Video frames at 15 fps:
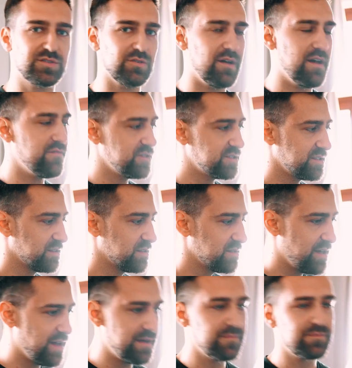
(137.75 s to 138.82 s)
So every single
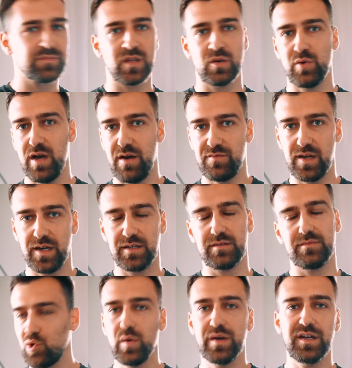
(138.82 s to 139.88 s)
day we have
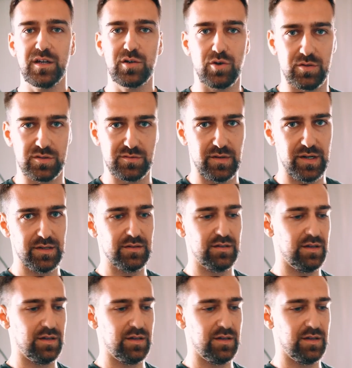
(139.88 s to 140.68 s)
like Q&A calls, right?